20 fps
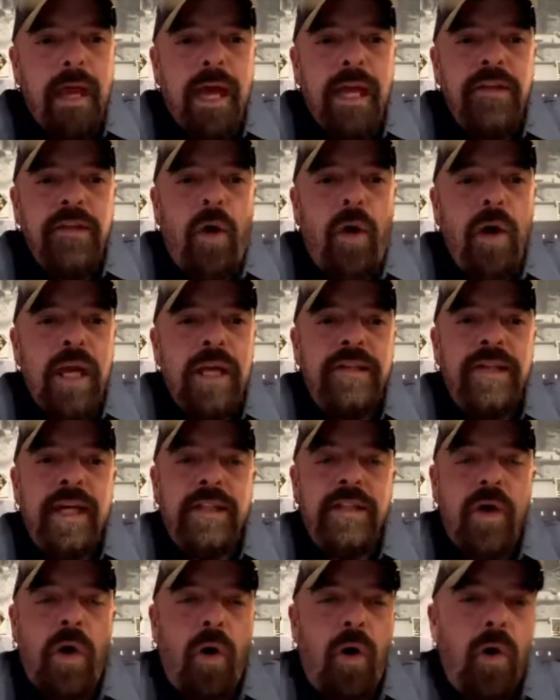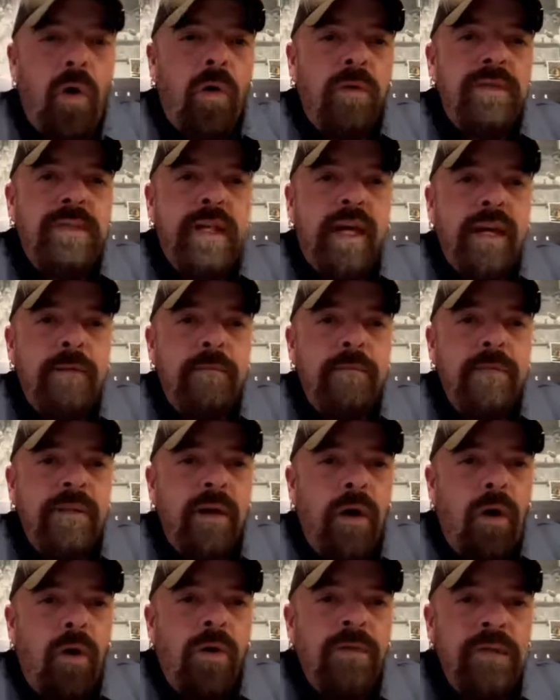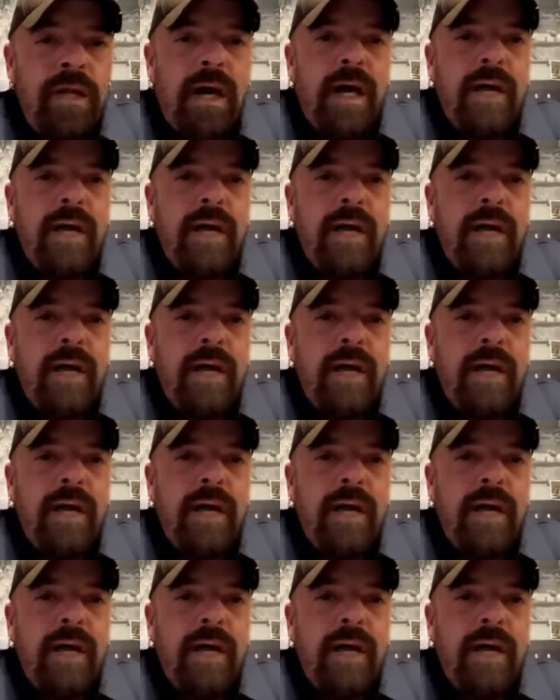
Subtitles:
it takes all types, all